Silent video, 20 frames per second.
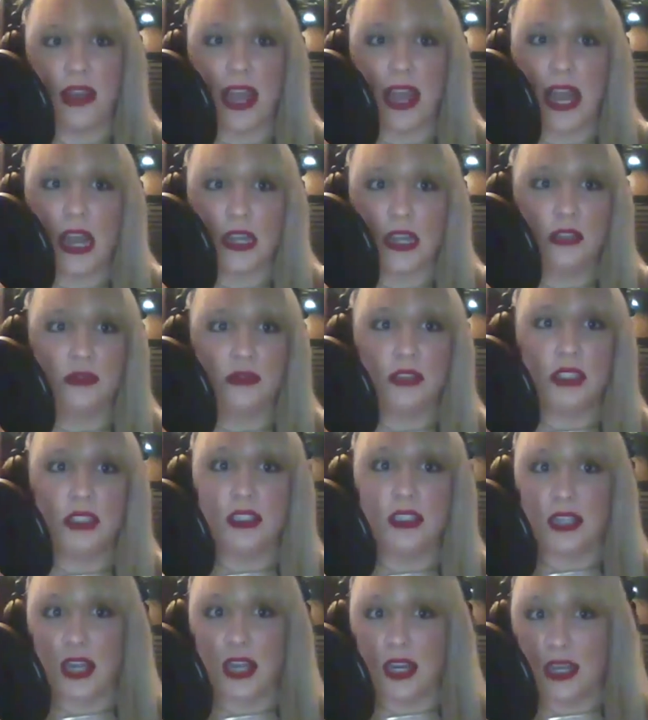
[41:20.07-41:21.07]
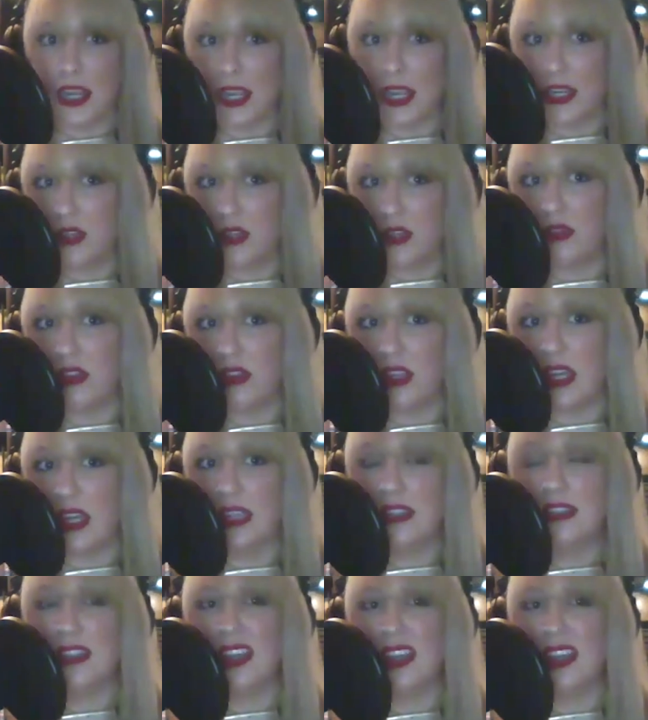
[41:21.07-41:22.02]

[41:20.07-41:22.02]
actively studying new things,